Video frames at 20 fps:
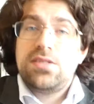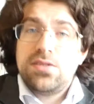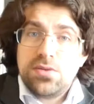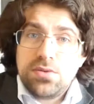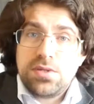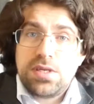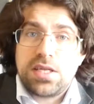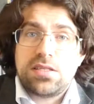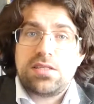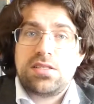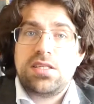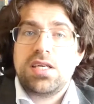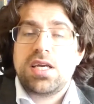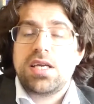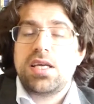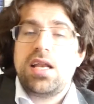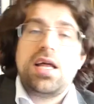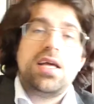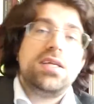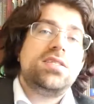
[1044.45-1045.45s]
to that
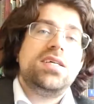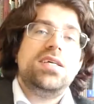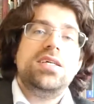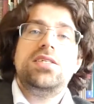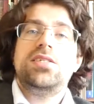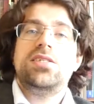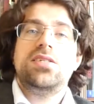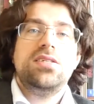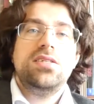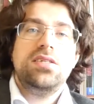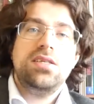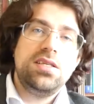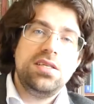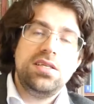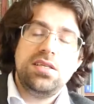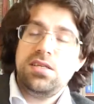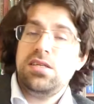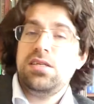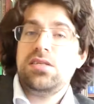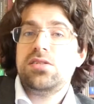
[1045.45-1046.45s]
serialization
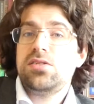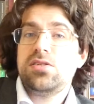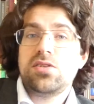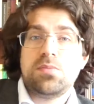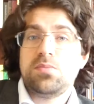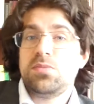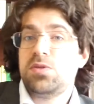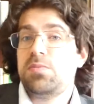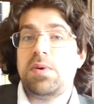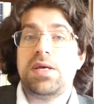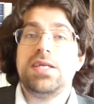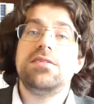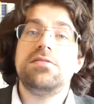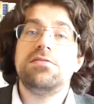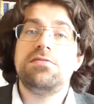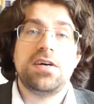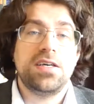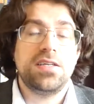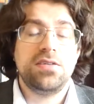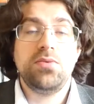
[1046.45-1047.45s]
in some
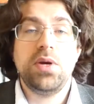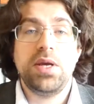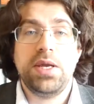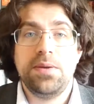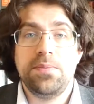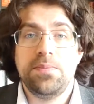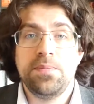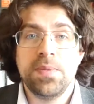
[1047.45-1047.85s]
specified way.